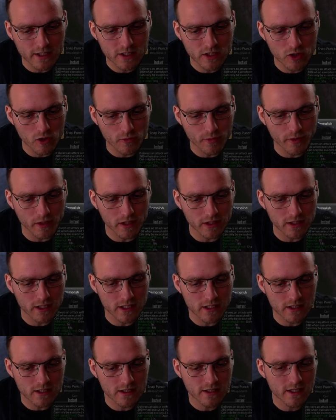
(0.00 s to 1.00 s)
2
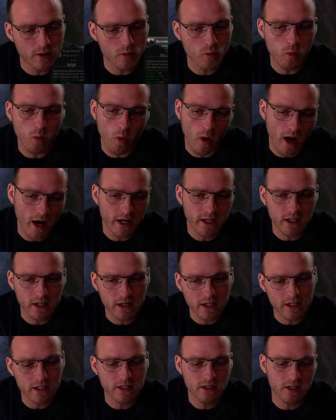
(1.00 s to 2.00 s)
abilities and see why do
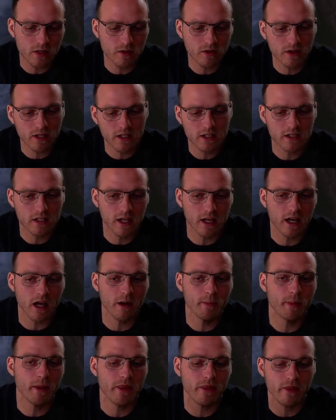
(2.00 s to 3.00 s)
these 2 things light
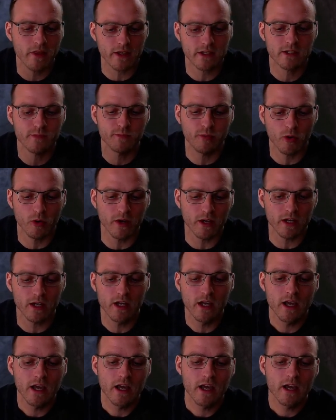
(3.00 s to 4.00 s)
up at this point,
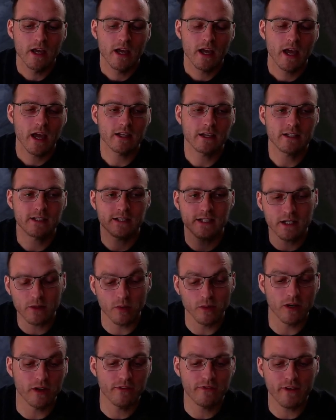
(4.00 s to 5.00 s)
and see
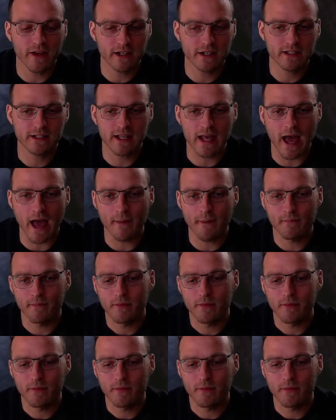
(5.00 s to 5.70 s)
what affects that.